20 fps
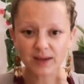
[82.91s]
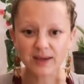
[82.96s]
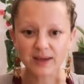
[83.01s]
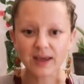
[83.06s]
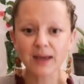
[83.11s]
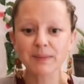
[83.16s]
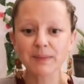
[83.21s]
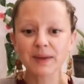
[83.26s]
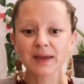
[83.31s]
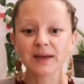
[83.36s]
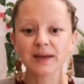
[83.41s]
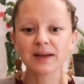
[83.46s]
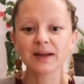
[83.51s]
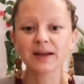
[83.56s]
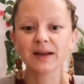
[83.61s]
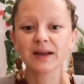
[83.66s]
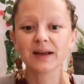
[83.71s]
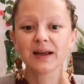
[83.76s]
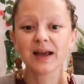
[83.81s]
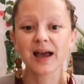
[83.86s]
came in
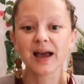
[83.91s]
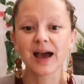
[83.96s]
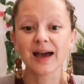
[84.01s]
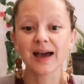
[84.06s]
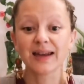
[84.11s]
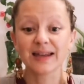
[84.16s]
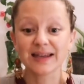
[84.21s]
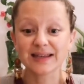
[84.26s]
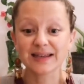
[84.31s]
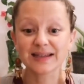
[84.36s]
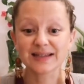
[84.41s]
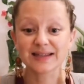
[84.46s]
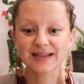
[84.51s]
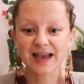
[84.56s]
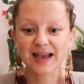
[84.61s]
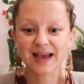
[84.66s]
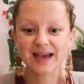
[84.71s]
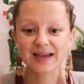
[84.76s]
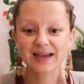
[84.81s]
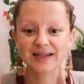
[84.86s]
and he
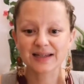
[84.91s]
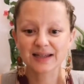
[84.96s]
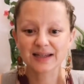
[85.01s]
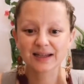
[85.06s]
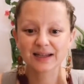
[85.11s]
said,